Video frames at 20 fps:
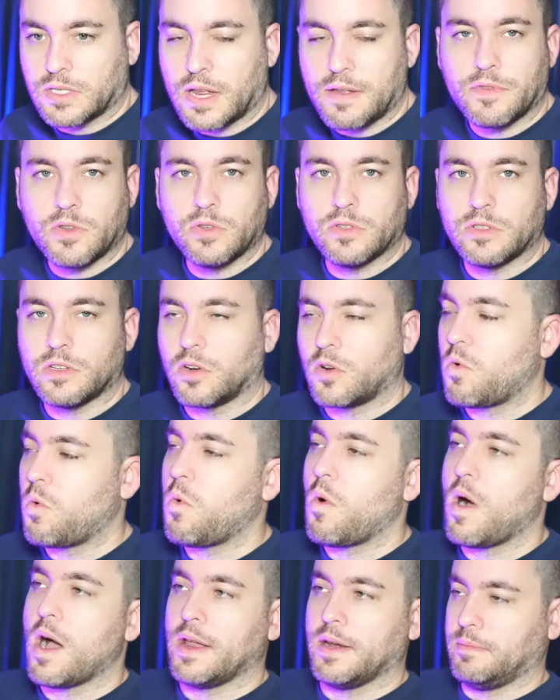I've used it
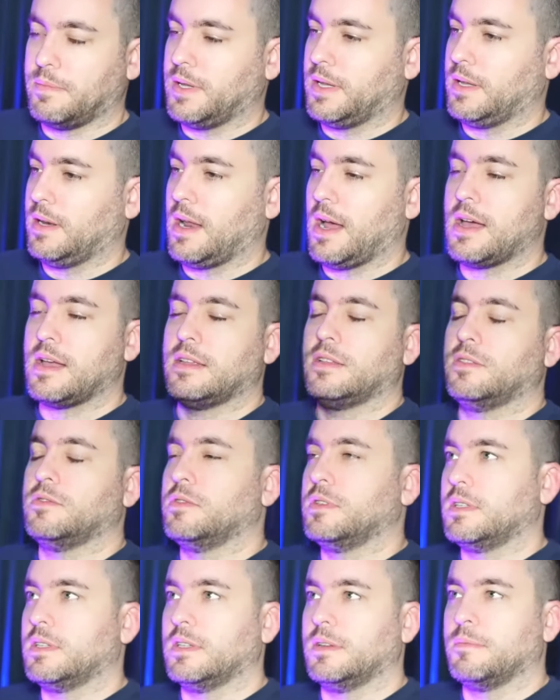quite a bit. I
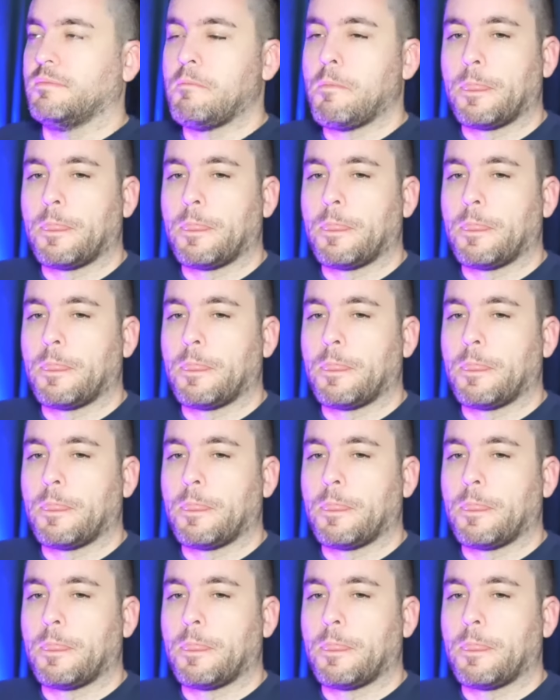used it